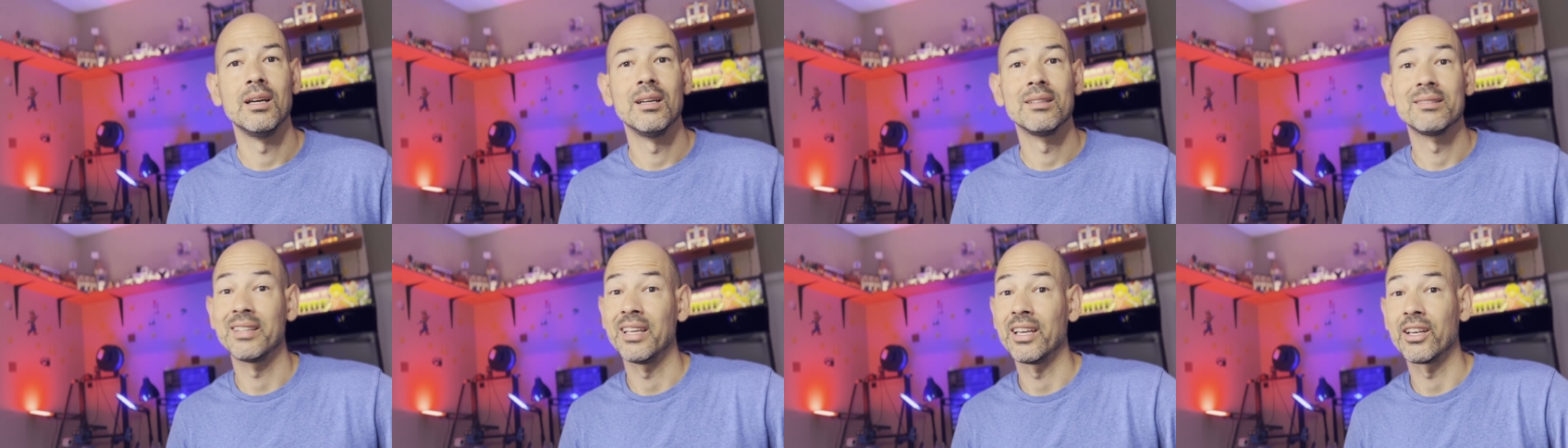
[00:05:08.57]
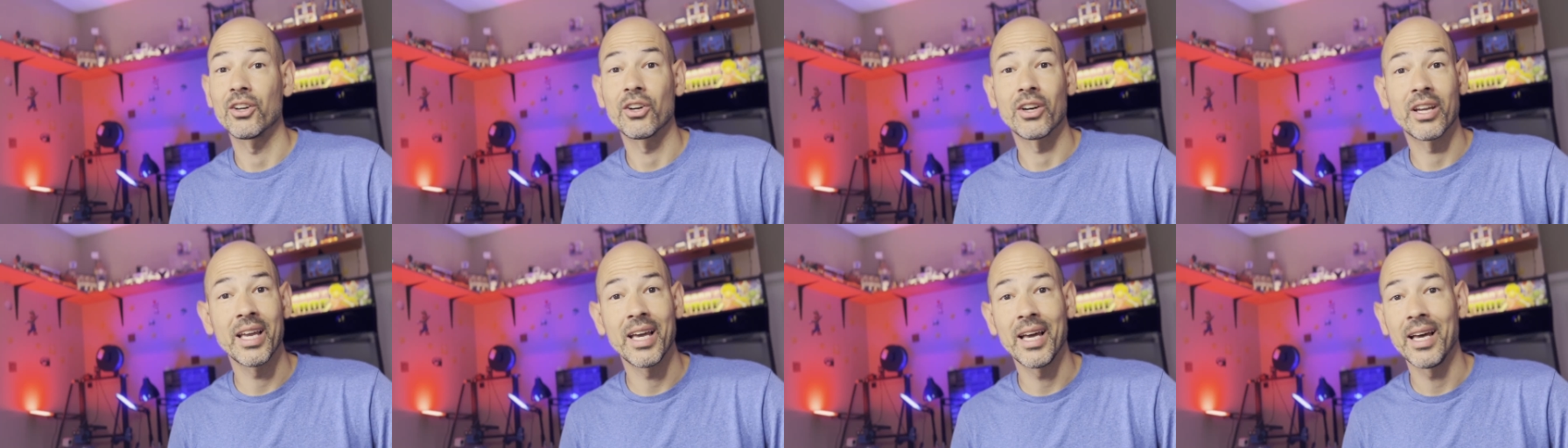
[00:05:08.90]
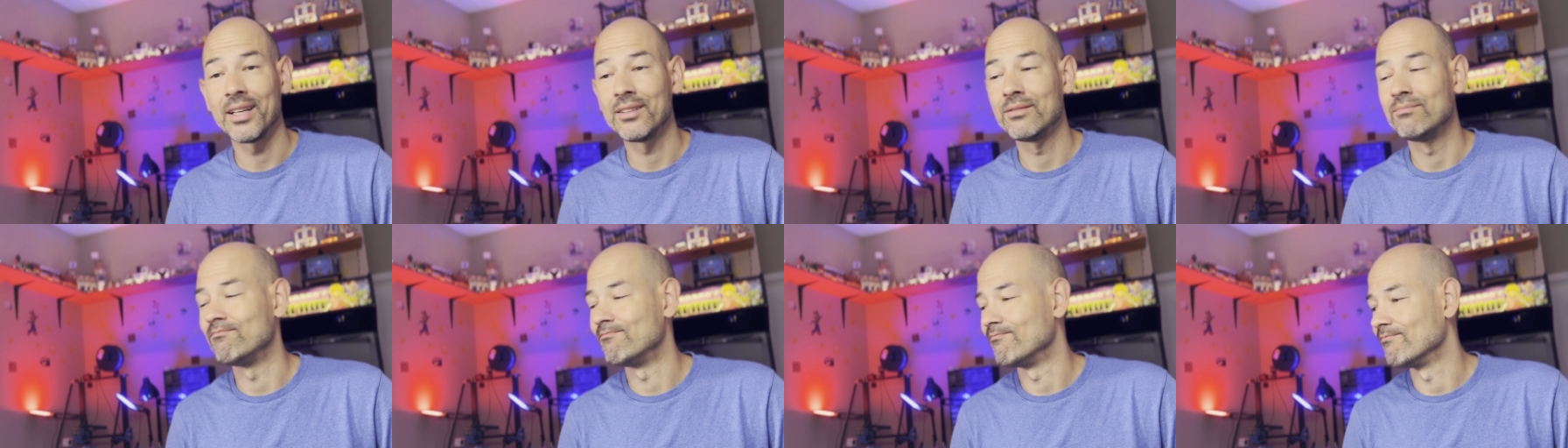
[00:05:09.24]

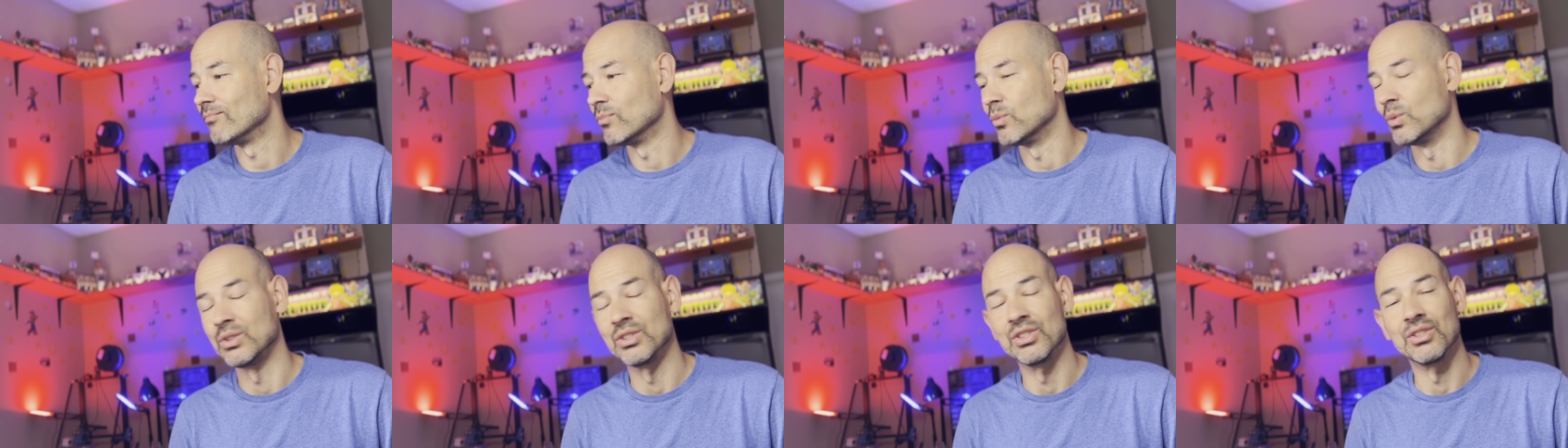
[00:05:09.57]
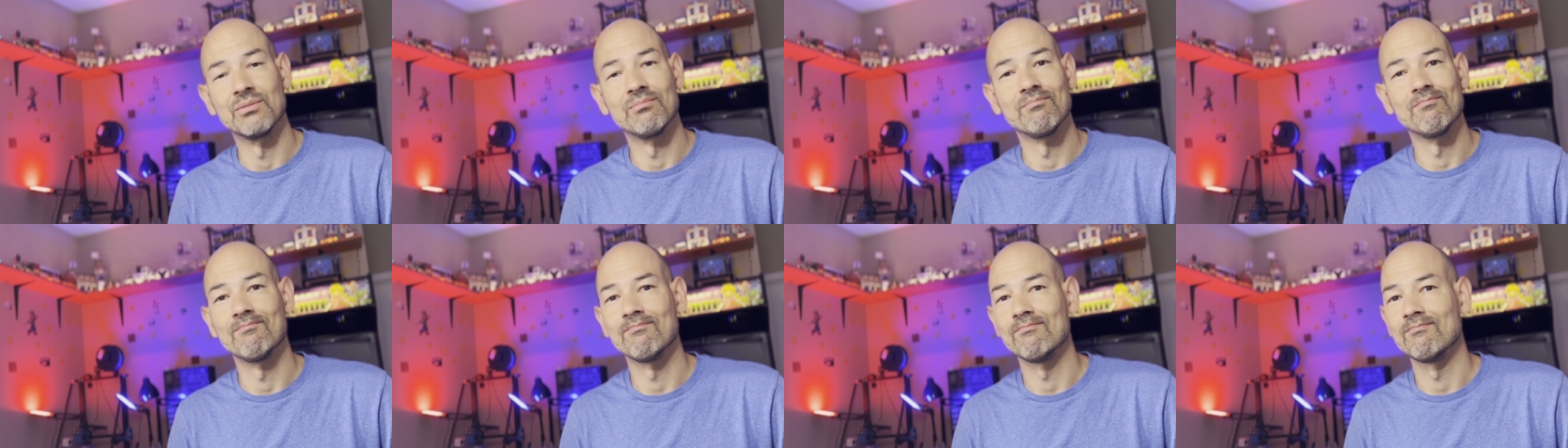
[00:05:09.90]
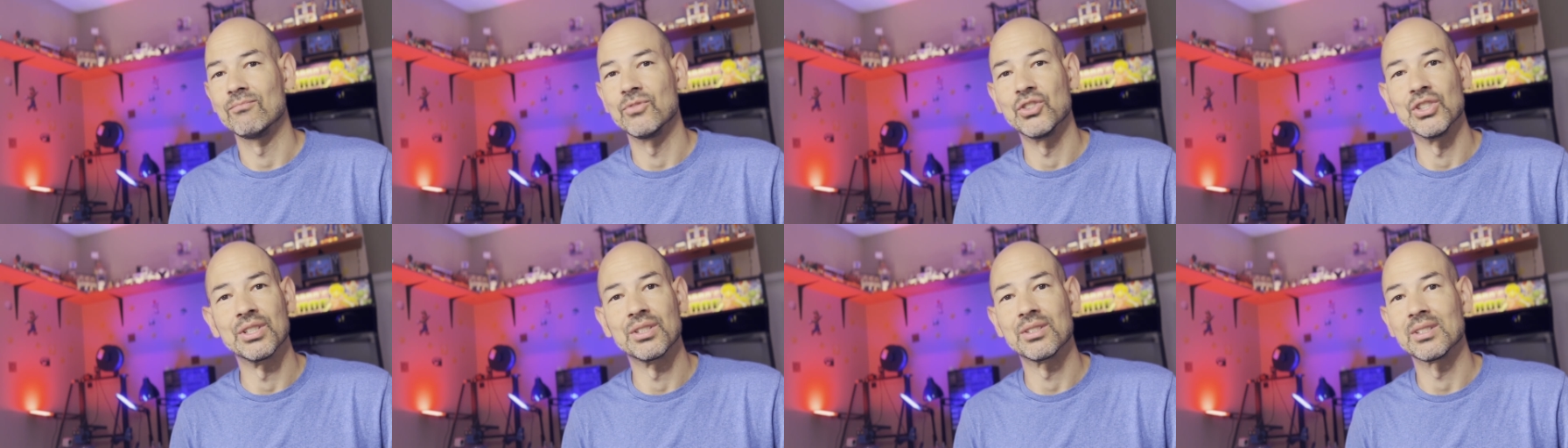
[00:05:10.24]
Tinkercad was
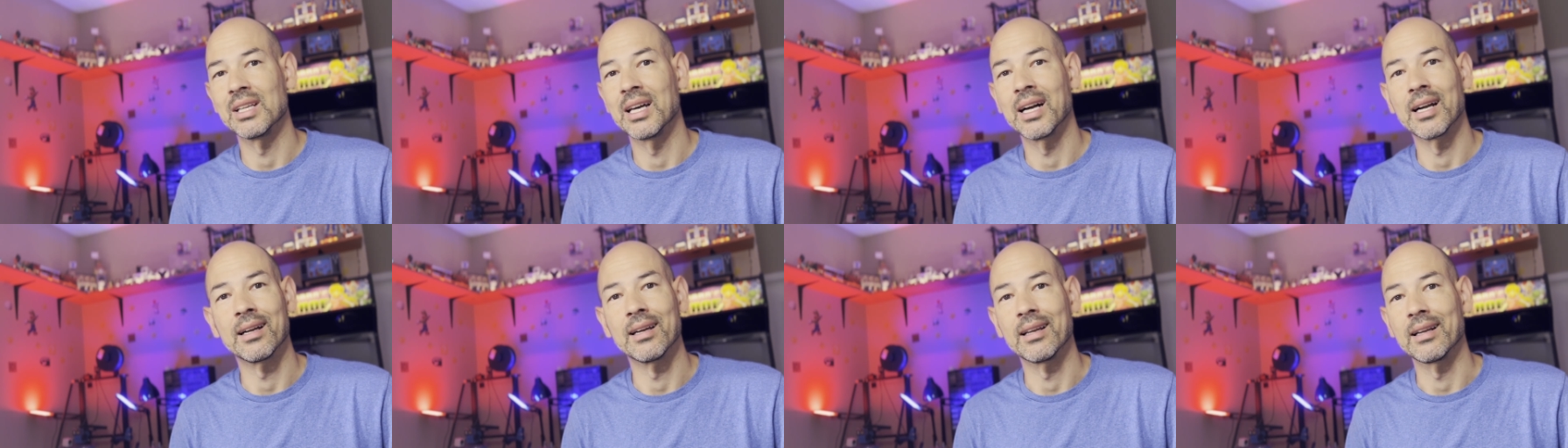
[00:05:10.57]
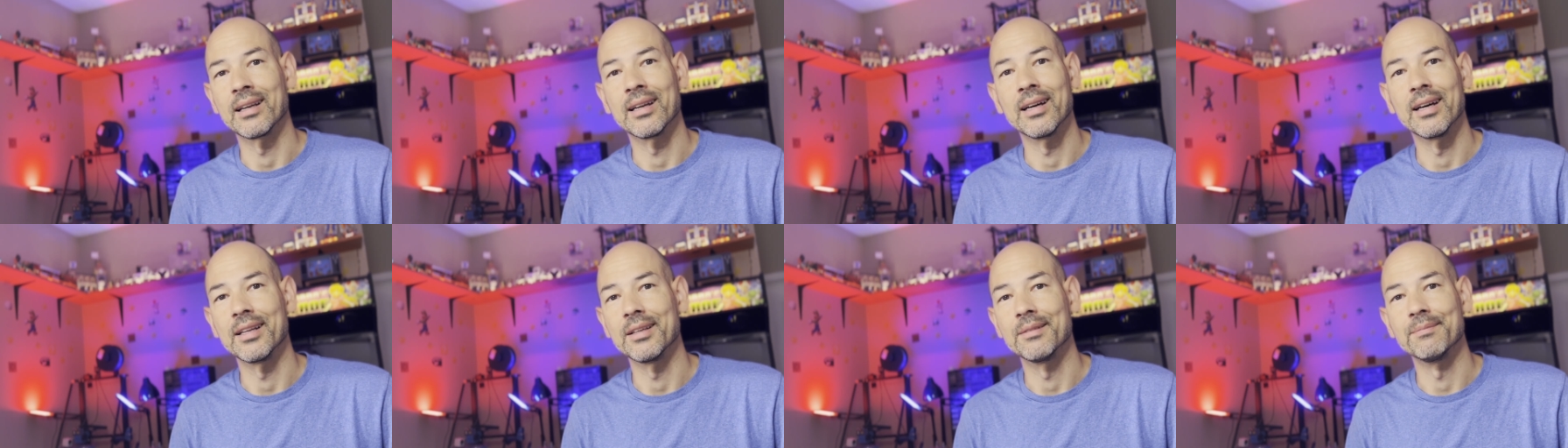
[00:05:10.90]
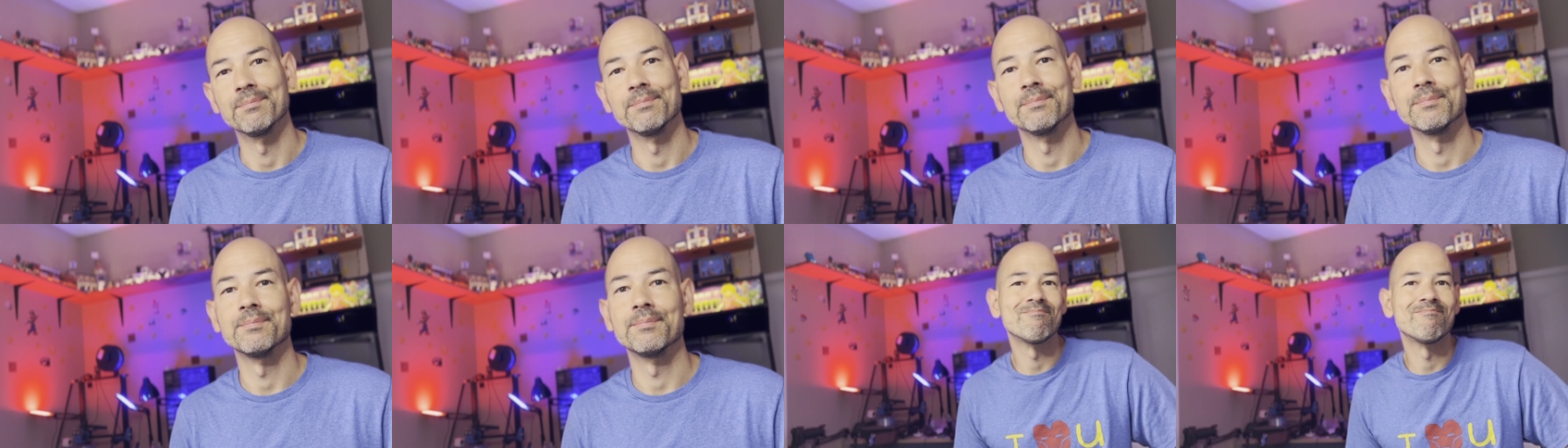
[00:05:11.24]
just not going to cut it.
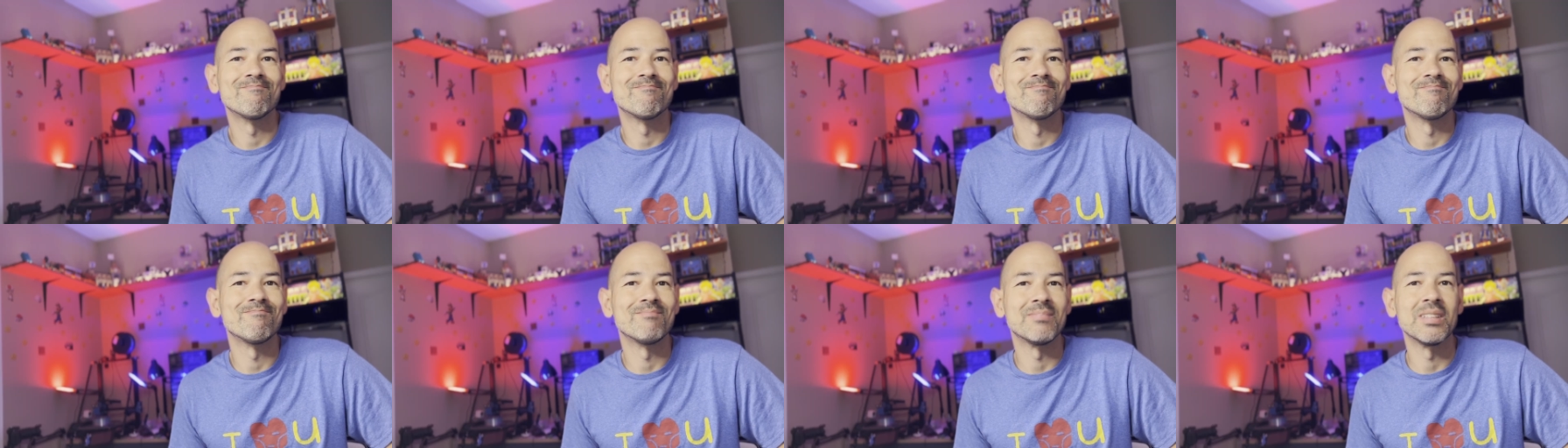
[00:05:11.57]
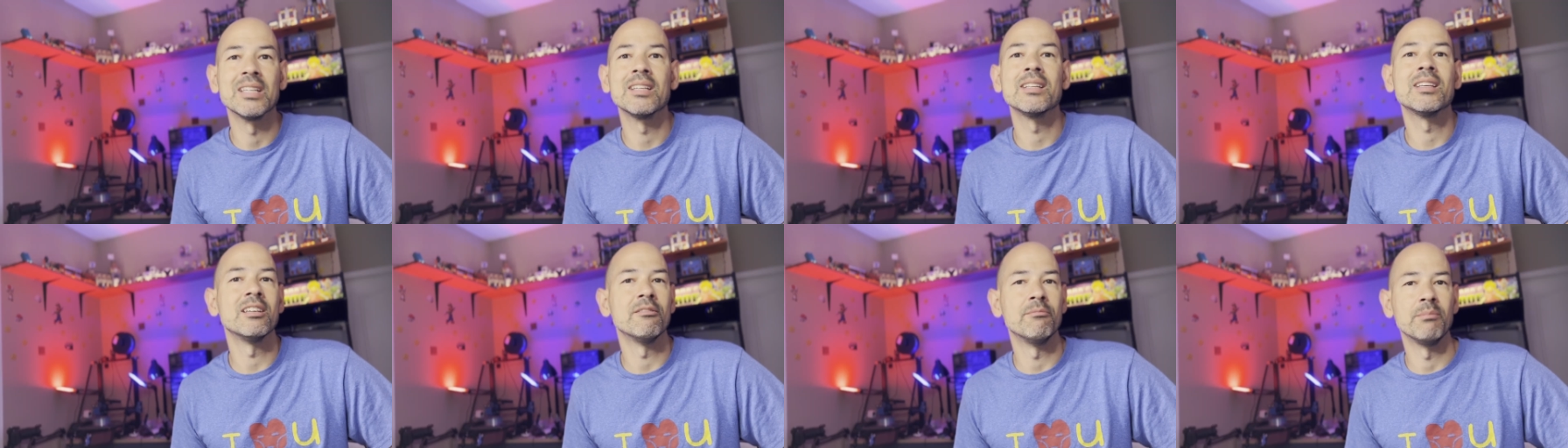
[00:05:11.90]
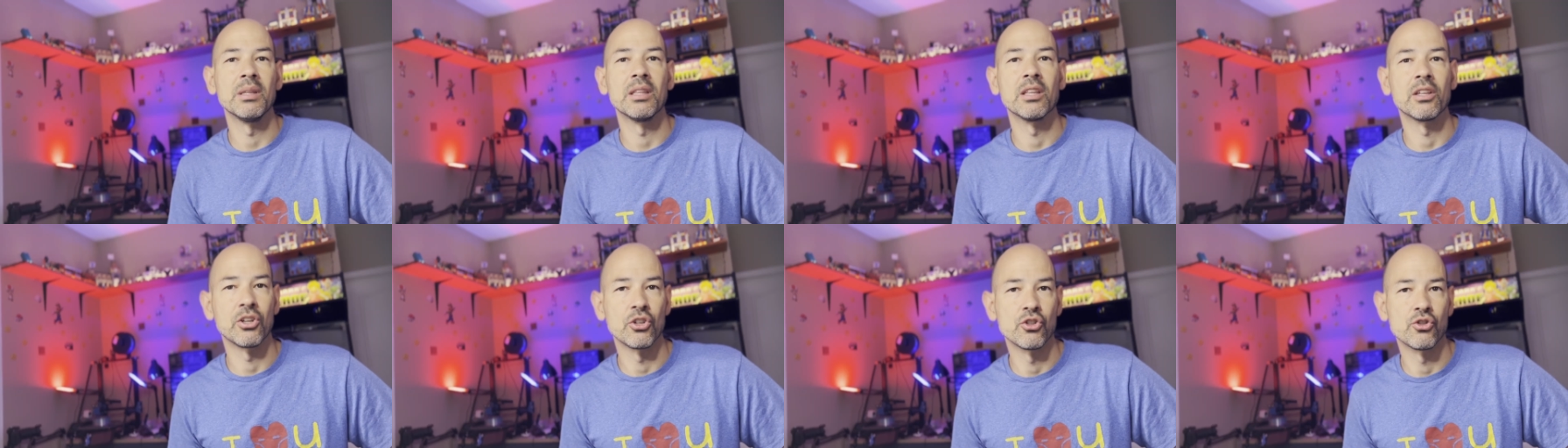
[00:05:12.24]
Didn't give me
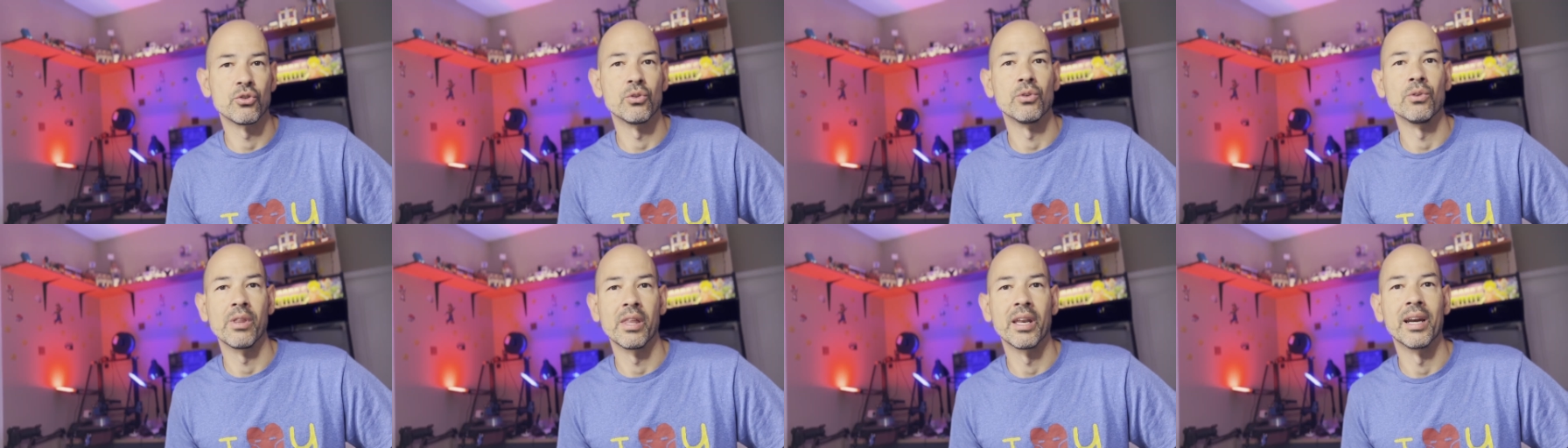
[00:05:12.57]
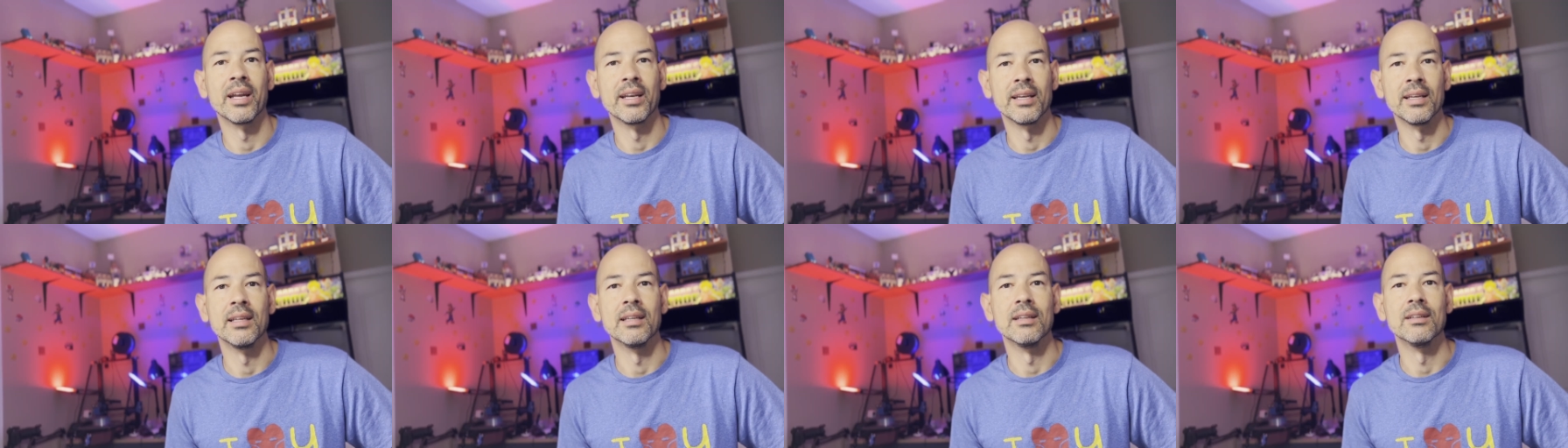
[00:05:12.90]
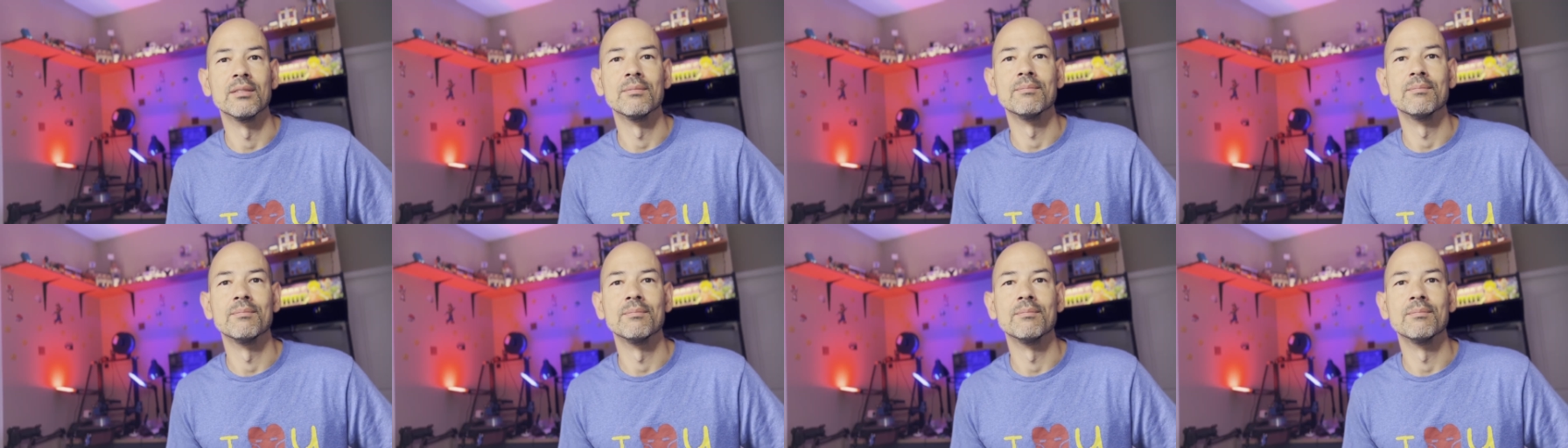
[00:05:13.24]
the control that I needed.